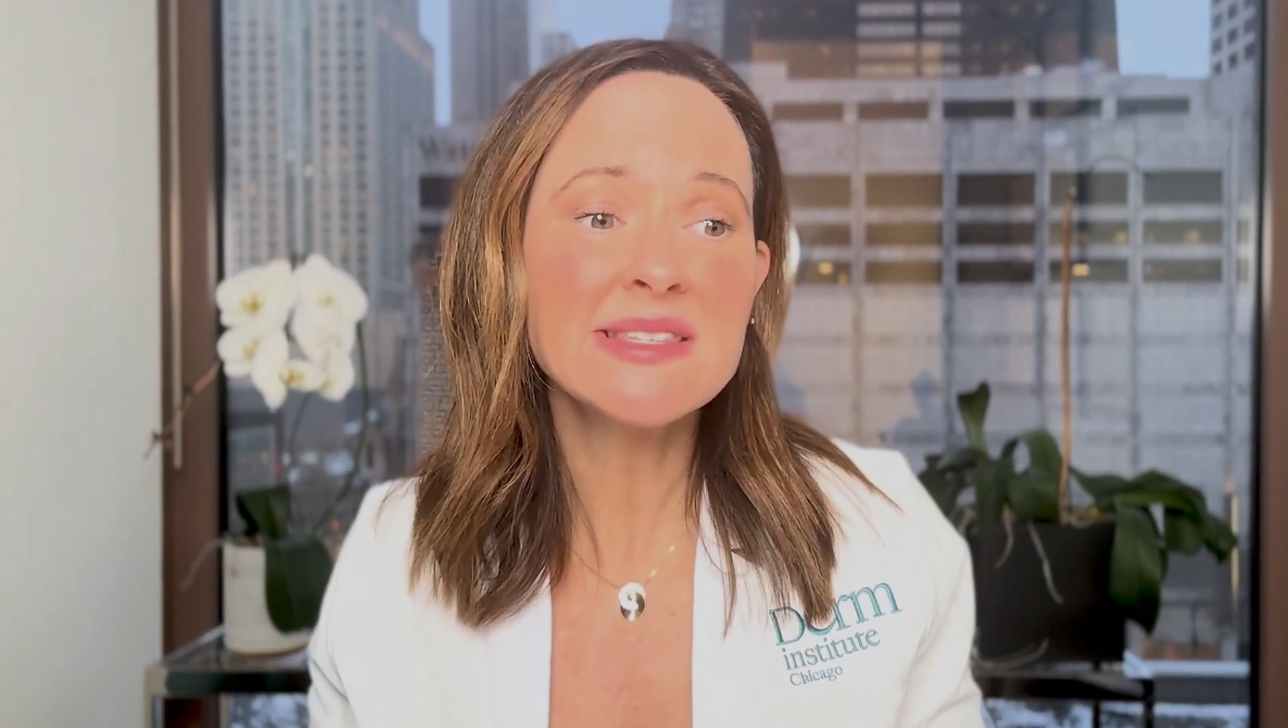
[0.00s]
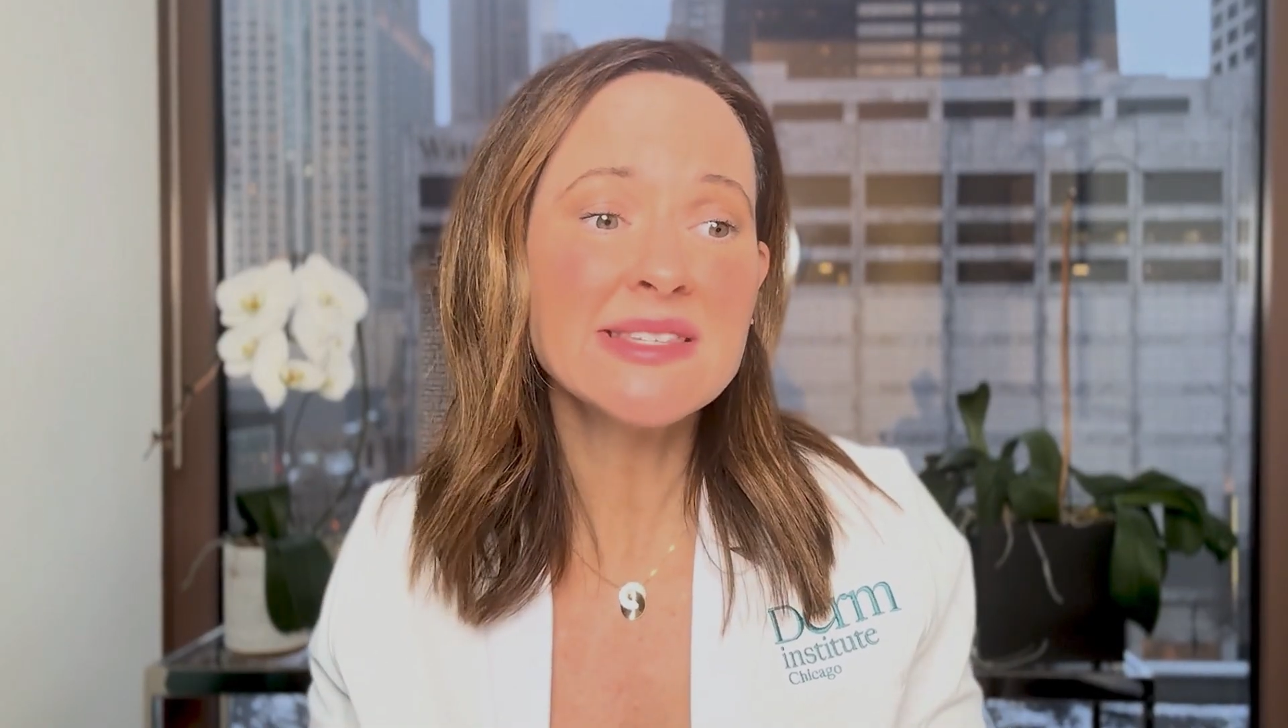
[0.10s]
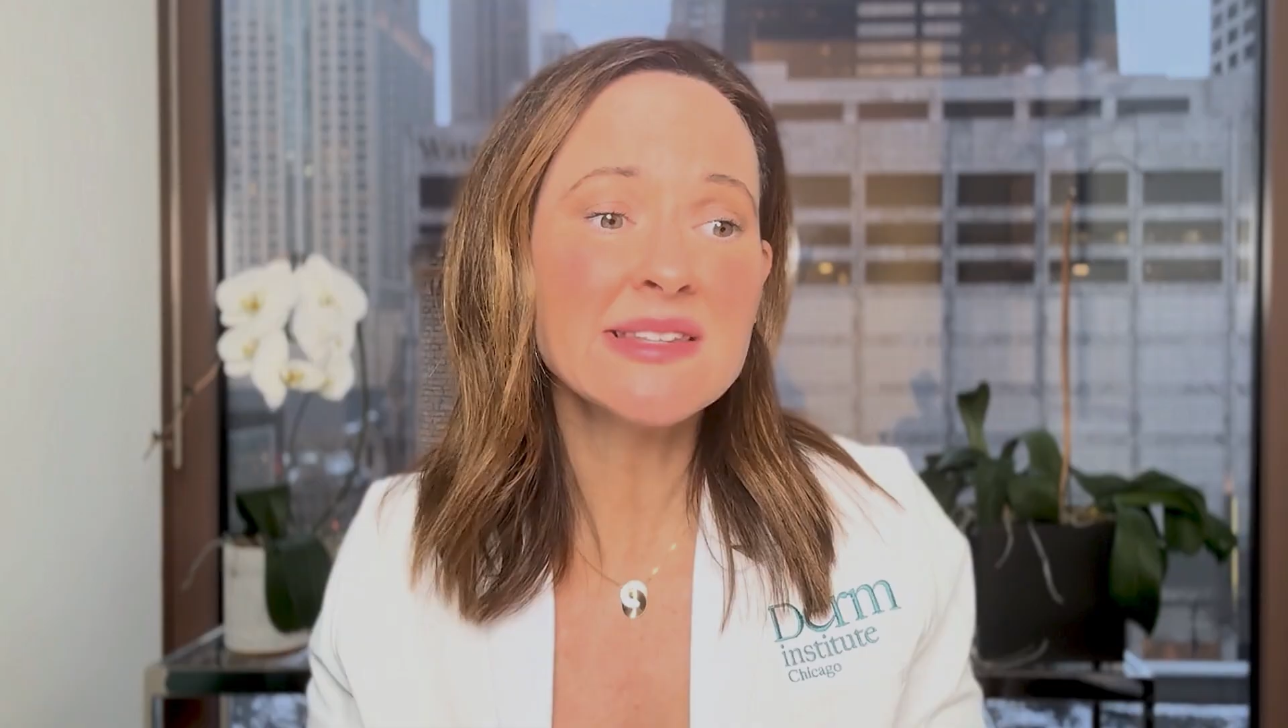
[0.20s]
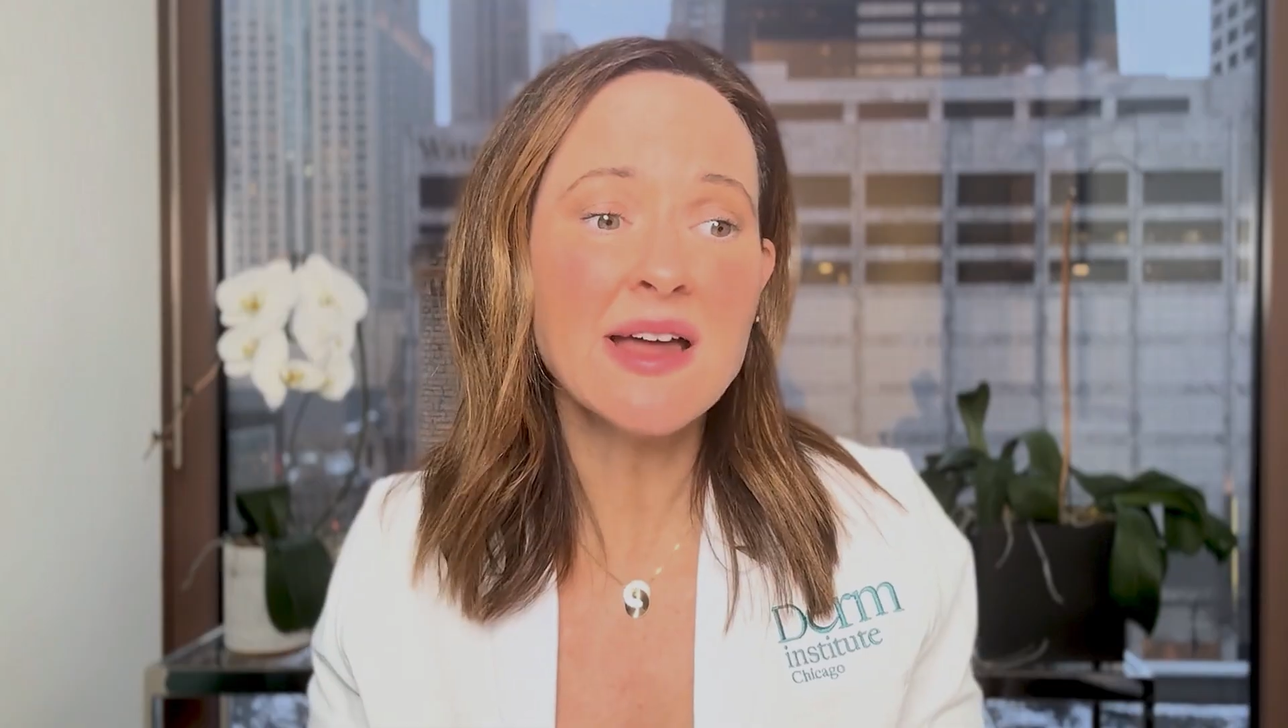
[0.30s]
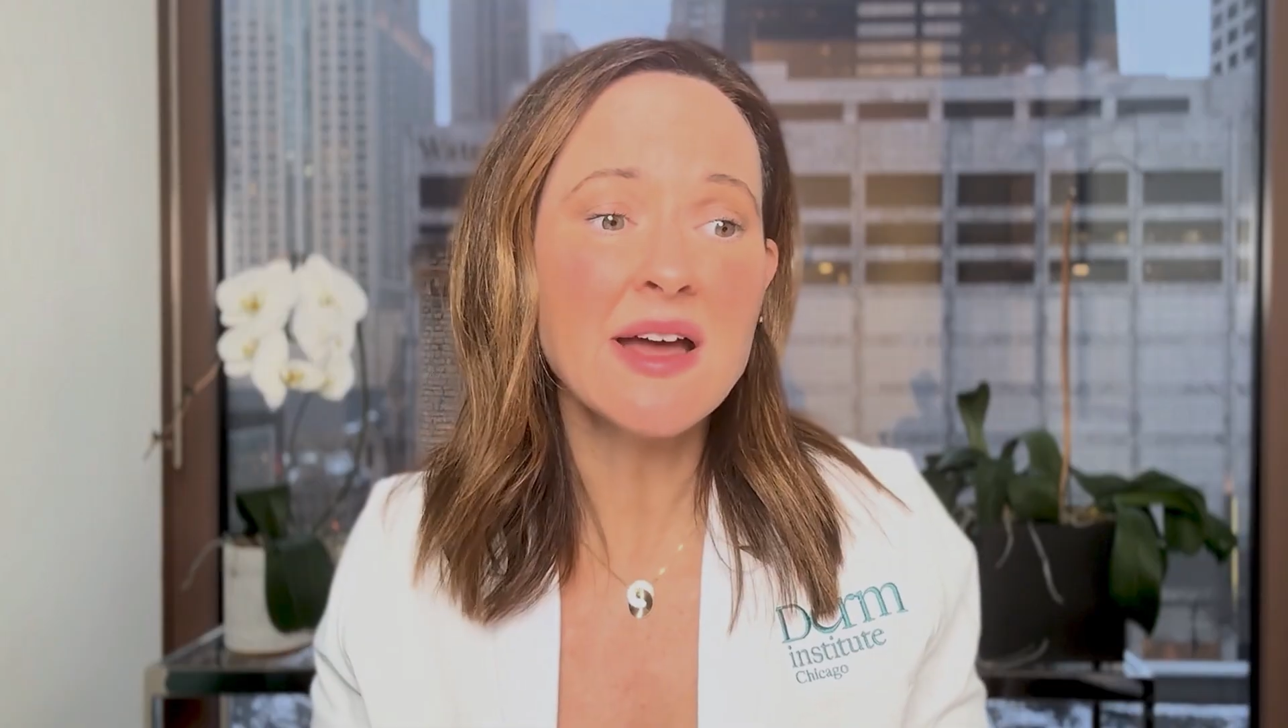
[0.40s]

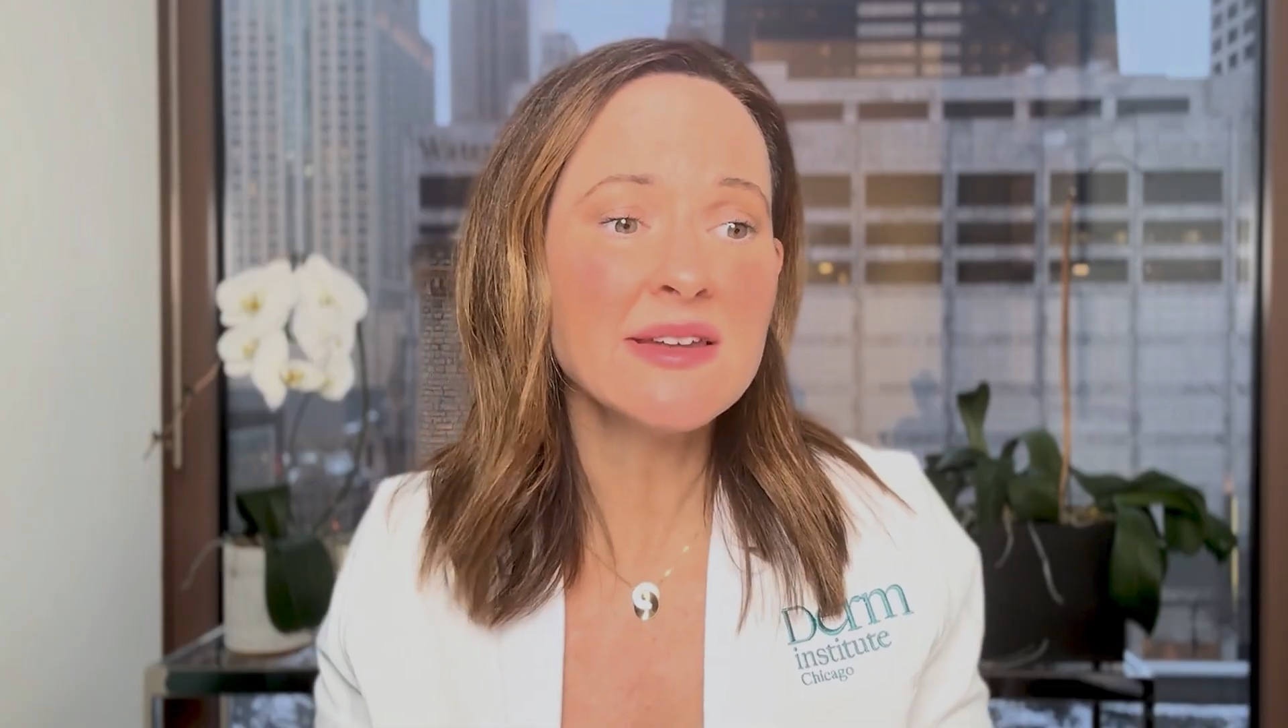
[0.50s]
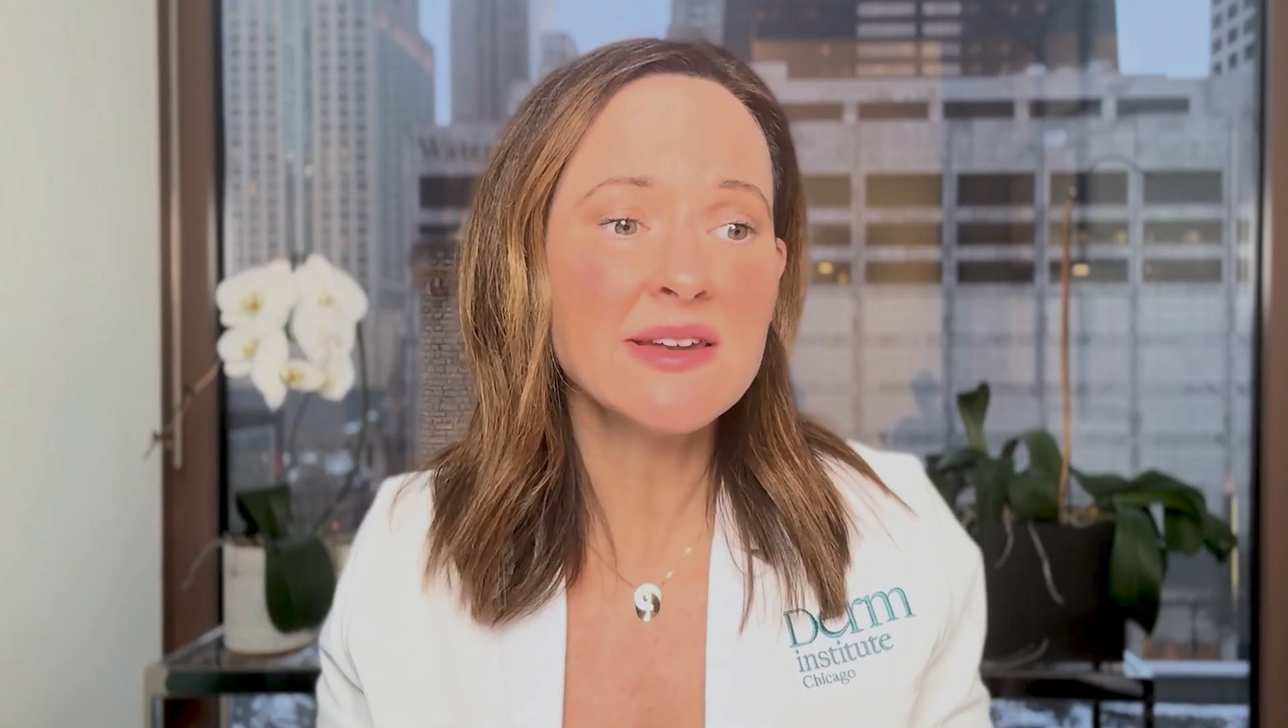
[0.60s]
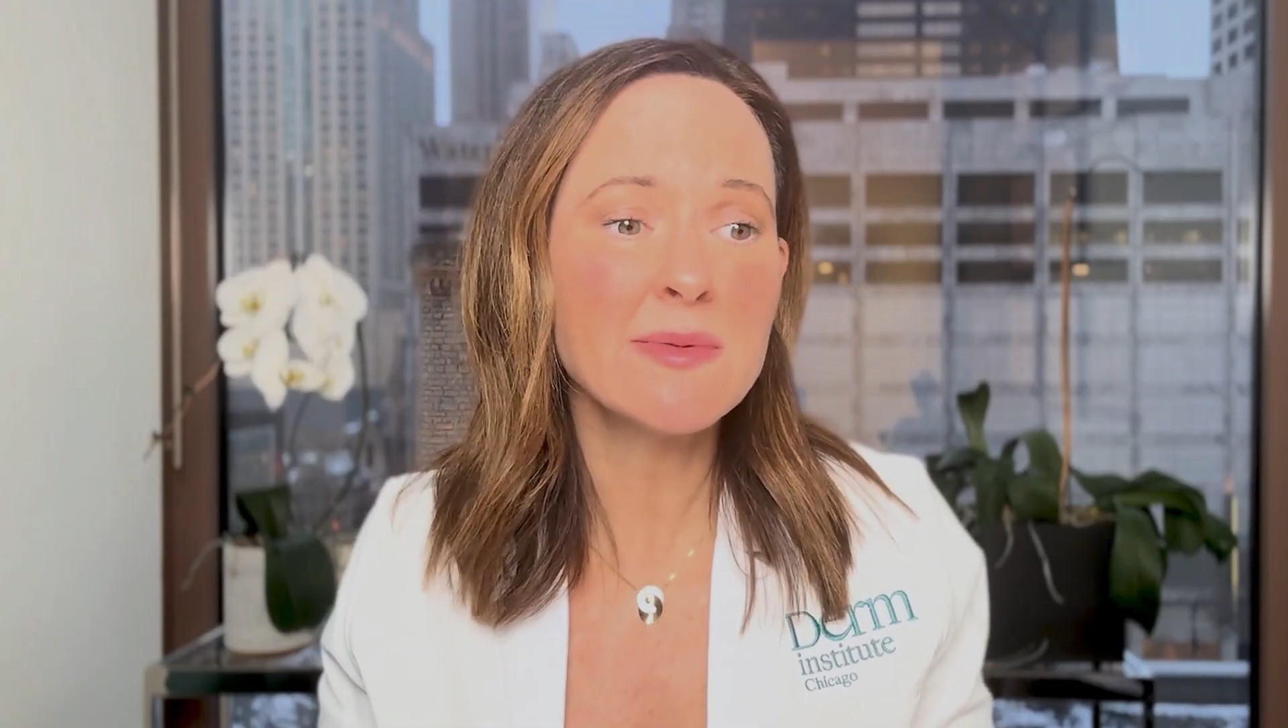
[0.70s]
it's not